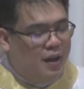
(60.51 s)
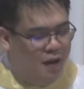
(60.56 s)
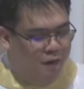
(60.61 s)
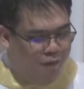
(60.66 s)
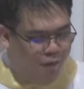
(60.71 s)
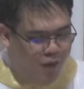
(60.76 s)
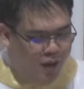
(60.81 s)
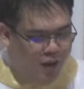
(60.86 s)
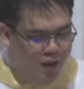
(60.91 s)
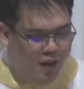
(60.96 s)

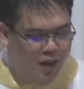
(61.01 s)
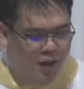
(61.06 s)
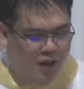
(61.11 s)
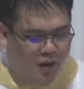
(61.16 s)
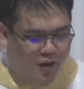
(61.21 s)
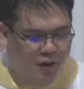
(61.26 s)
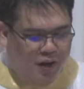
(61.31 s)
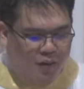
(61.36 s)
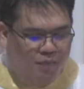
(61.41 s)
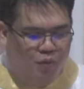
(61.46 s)
If we
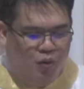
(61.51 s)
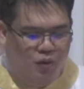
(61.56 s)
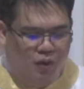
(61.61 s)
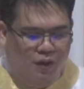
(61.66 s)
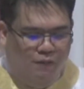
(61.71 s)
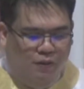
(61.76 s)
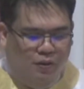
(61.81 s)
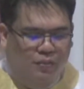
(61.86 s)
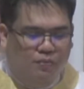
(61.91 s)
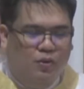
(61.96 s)
hear a
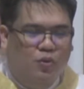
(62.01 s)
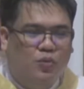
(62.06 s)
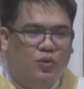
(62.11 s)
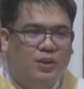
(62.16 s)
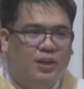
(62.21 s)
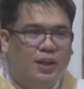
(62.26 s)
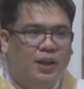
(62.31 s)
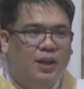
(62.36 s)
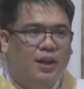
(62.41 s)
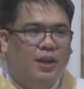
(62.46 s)
beautiful
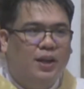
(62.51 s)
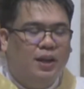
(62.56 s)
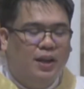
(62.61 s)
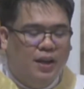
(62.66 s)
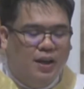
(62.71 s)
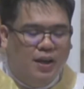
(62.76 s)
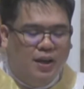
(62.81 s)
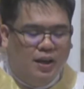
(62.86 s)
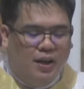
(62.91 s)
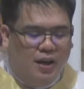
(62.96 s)
music,
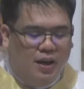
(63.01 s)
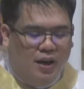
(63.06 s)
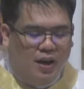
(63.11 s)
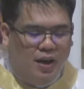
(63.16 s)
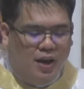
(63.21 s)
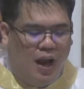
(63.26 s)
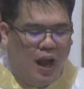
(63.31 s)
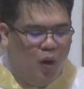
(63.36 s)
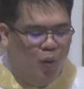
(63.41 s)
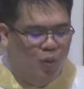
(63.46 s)

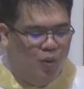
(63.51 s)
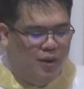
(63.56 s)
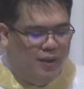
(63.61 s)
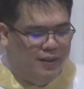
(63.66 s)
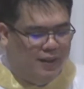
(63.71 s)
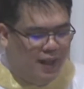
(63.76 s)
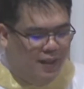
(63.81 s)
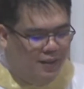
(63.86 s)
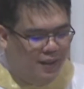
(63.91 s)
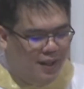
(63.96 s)
our